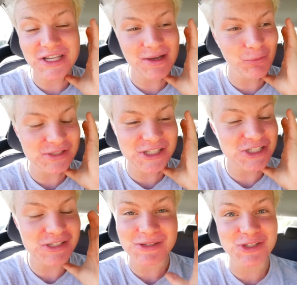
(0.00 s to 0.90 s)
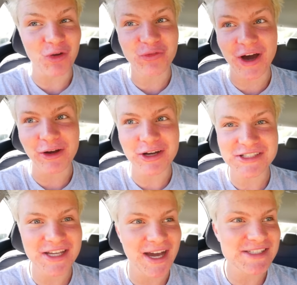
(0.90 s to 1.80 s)
Was it was just so fun,
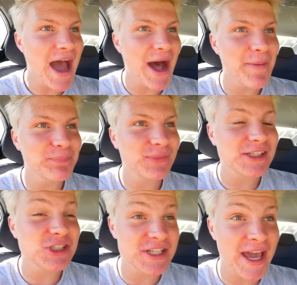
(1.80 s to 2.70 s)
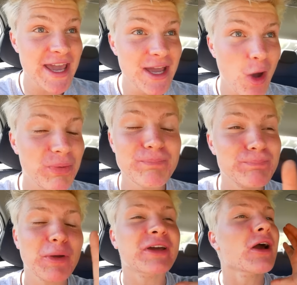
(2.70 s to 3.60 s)
honestly guys. Um, today,
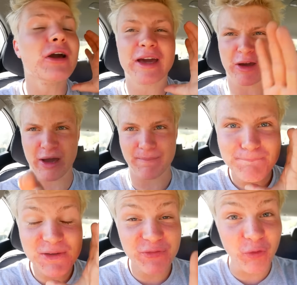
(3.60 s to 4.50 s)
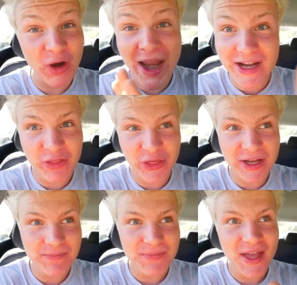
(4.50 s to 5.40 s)
before
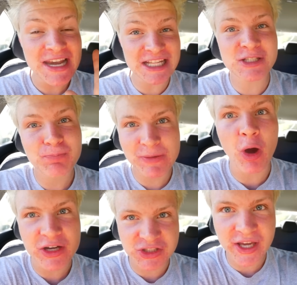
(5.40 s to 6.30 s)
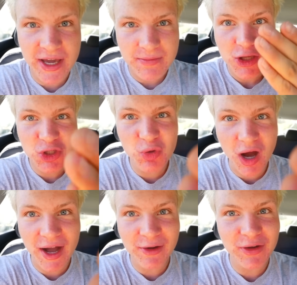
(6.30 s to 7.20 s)
anything, Let's be honest, okay? You
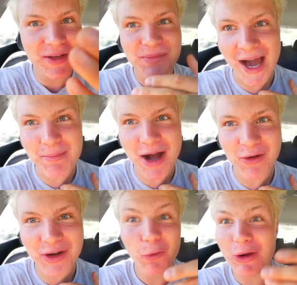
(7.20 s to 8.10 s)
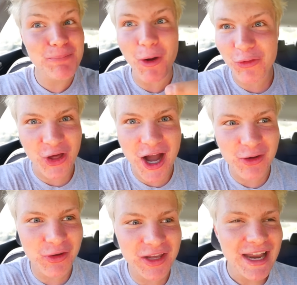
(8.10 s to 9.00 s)
are hungry, I'm hungry, we both
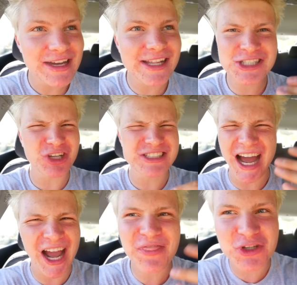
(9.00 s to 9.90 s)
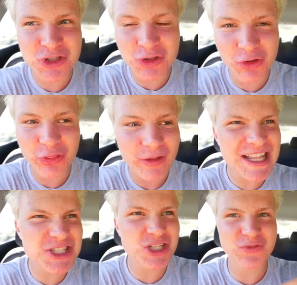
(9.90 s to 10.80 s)
hungry. Let's not hide the truth.
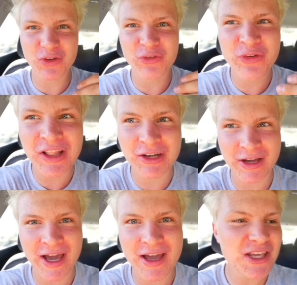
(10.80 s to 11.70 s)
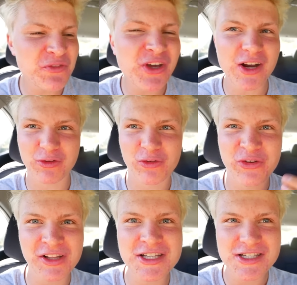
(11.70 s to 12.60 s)
Let's just fulfill it, okay? If you gotta
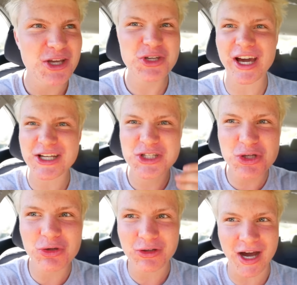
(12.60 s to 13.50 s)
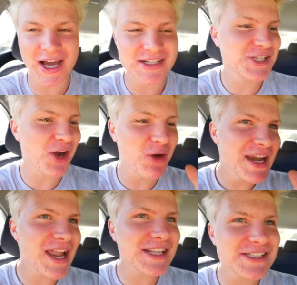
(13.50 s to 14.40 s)
fulfill it, you gotta do it, right? So
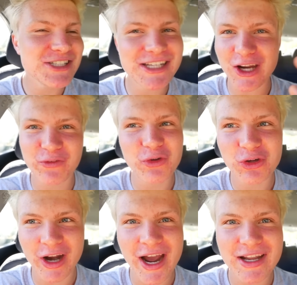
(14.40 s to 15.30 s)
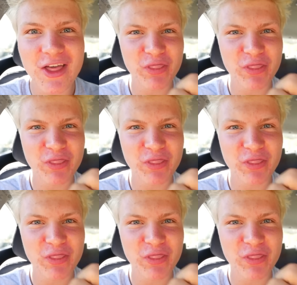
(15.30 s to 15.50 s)
let's just get food, right?